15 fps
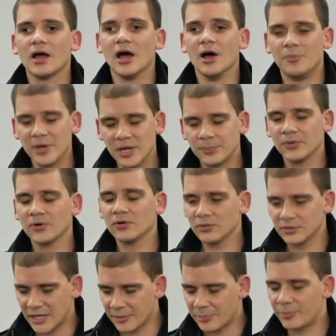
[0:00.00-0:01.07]
A
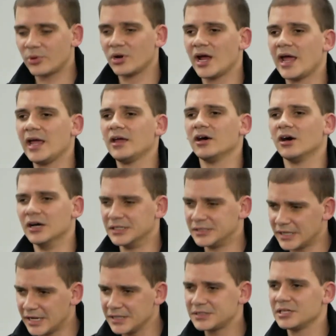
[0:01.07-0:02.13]
people that pray is
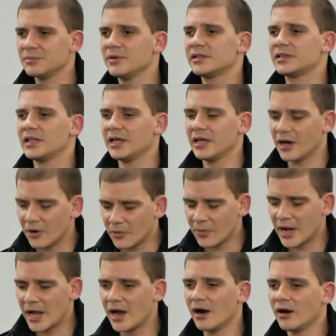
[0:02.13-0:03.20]
intimately
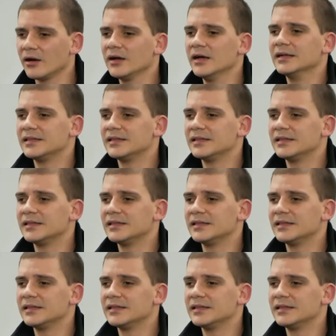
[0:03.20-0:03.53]
aware